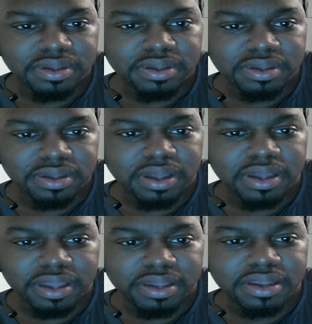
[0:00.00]
But for
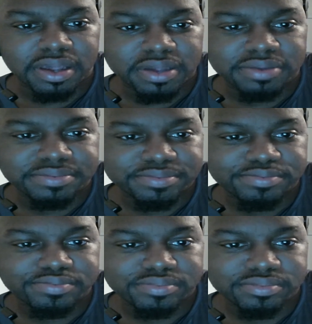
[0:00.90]
some reason they seem to
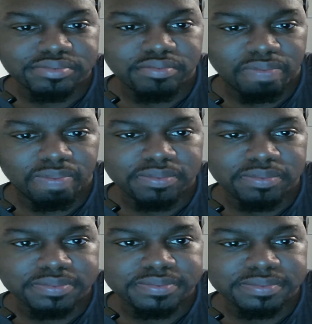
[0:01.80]
lose their charge
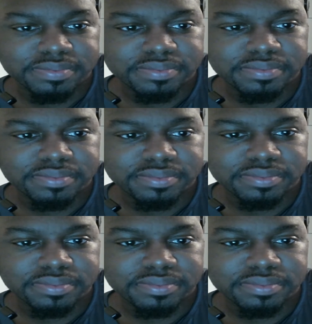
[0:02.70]
rather quickly,